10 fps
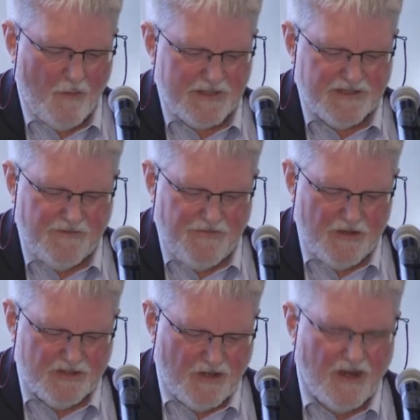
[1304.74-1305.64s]
What's the
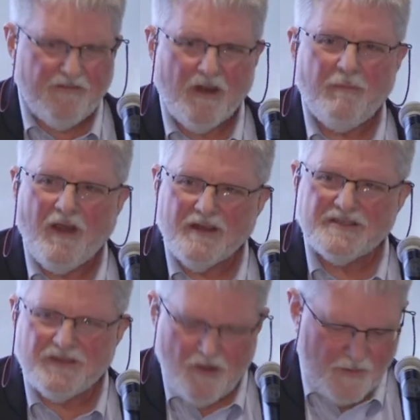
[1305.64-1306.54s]
future of our
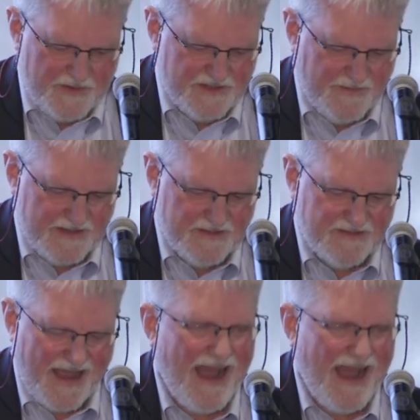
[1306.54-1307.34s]
parks and open spaces?